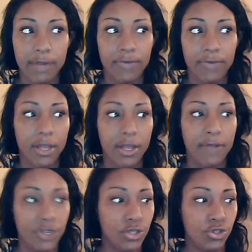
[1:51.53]
If
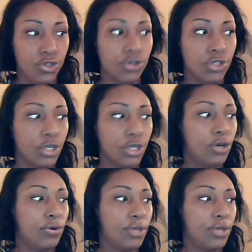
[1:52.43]
this is your
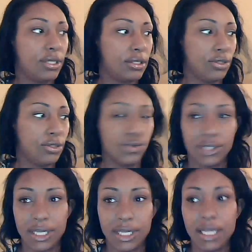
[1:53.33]
show, or this is your
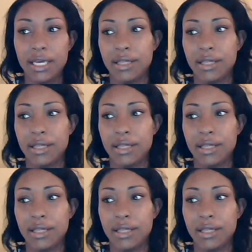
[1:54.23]
city,